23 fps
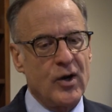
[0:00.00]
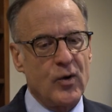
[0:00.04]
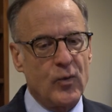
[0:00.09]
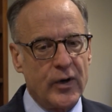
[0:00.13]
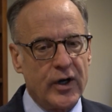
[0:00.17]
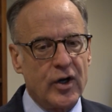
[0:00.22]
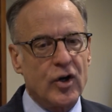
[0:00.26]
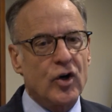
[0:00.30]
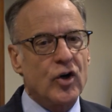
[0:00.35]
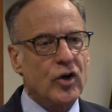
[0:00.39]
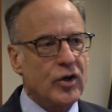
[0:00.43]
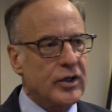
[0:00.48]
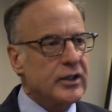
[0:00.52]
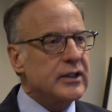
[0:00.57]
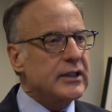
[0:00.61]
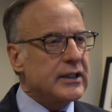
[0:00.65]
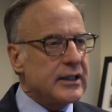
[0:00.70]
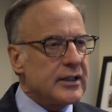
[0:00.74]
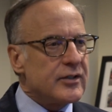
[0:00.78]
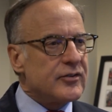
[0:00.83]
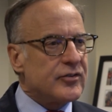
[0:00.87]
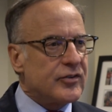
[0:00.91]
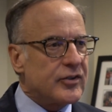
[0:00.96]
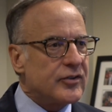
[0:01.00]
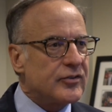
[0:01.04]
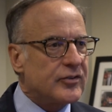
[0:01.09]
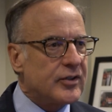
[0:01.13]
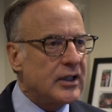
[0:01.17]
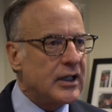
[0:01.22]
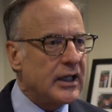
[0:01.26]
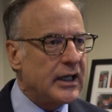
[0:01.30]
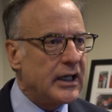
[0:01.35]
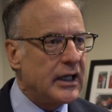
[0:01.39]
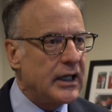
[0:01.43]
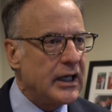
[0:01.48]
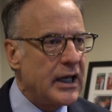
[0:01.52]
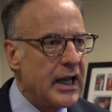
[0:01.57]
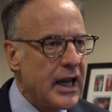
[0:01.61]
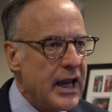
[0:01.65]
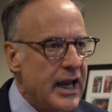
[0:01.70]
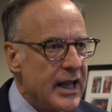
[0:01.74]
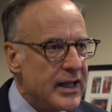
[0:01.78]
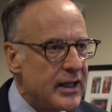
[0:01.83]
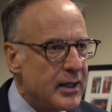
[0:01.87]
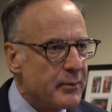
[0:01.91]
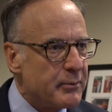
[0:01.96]
We heard consistently
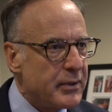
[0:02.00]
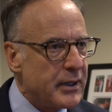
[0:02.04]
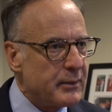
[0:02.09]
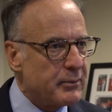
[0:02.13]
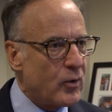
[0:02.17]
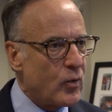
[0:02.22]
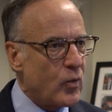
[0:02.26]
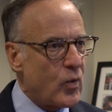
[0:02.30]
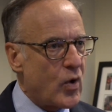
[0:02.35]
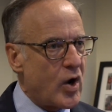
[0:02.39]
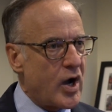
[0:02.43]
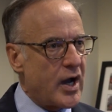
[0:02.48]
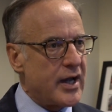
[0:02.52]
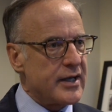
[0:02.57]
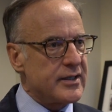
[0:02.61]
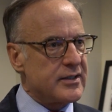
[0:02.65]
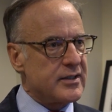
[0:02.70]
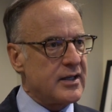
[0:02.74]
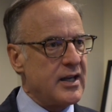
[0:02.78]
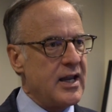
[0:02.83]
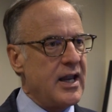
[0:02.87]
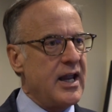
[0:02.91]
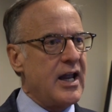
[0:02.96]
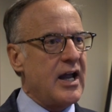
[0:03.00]
that people want